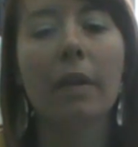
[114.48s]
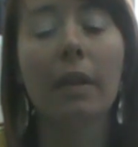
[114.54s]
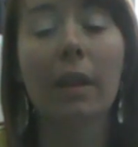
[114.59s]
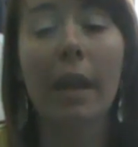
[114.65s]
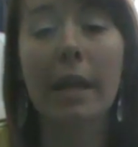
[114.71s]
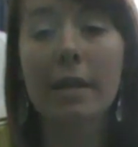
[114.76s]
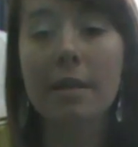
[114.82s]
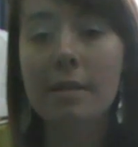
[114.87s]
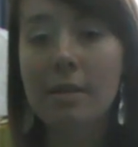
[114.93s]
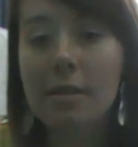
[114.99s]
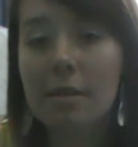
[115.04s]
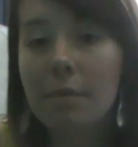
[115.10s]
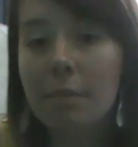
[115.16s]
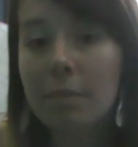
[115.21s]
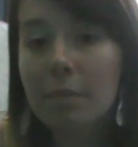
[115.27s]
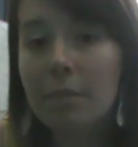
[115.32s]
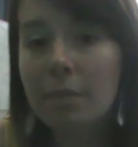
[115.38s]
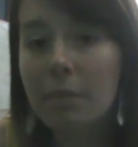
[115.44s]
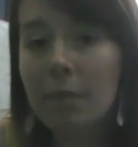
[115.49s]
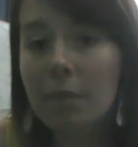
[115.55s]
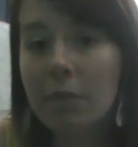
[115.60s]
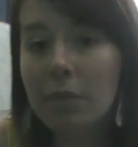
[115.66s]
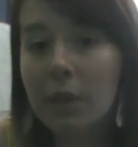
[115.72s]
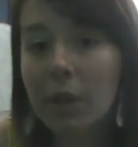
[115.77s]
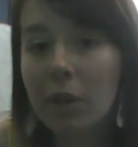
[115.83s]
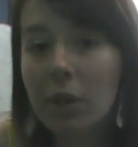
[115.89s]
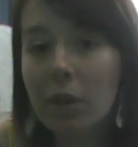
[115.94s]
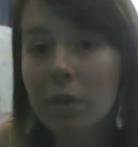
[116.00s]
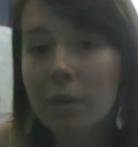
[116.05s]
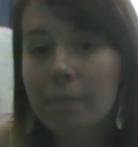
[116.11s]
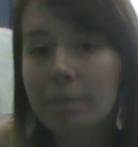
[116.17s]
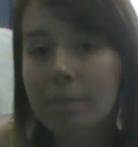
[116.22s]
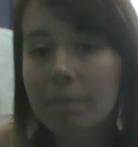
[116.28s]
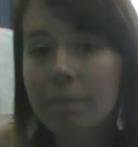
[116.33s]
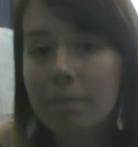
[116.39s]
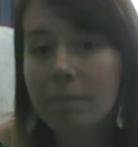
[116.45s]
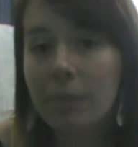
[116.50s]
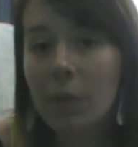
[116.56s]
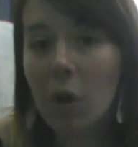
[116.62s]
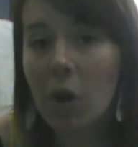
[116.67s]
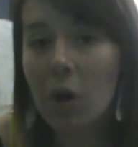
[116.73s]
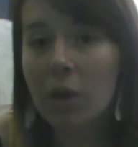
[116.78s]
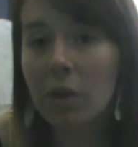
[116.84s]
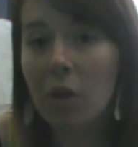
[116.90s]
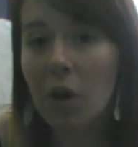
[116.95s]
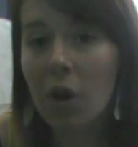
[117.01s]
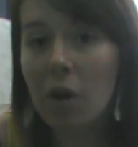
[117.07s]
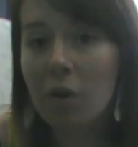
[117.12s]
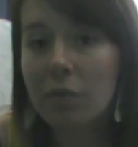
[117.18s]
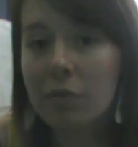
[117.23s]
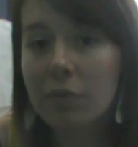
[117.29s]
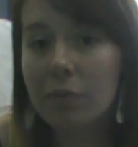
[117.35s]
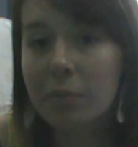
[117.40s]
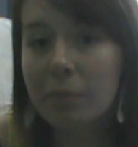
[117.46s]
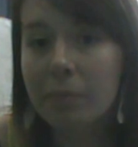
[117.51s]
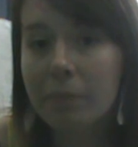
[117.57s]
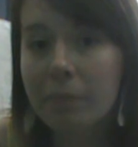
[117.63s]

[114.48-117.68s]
lights flicker on and off.